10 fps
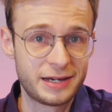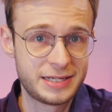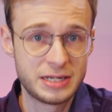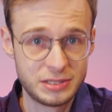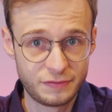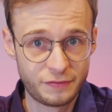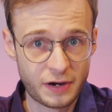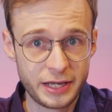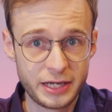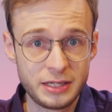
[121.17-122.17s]

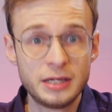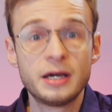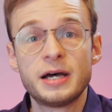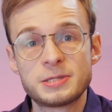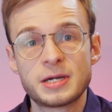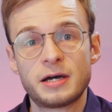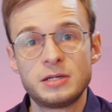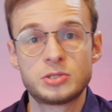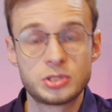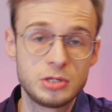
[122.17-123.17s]
identifier
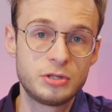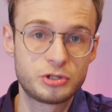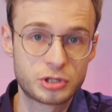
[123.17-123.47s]
assigned to the